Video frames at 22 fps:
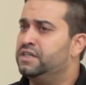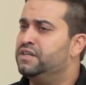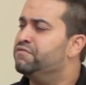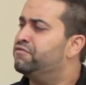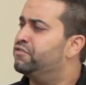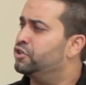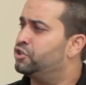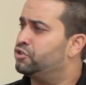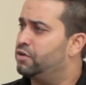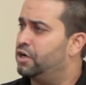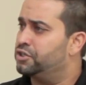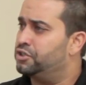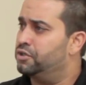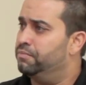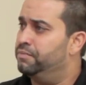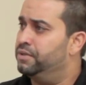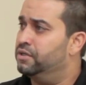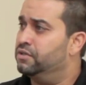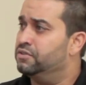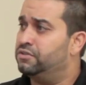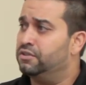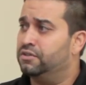infrastructure
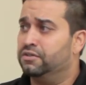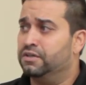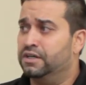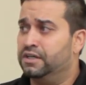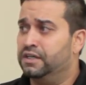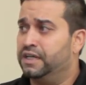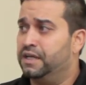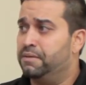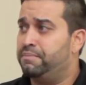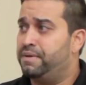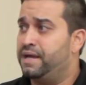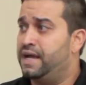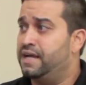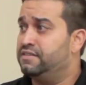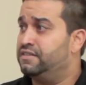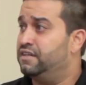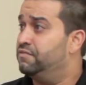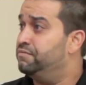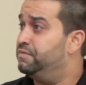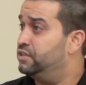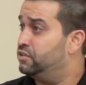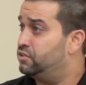bills that are going to get
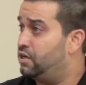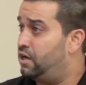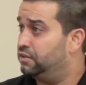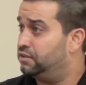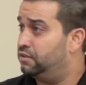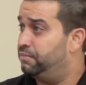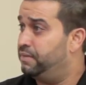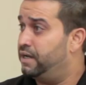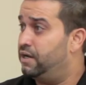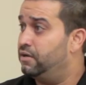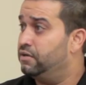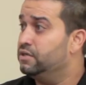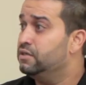passed that have been talked about.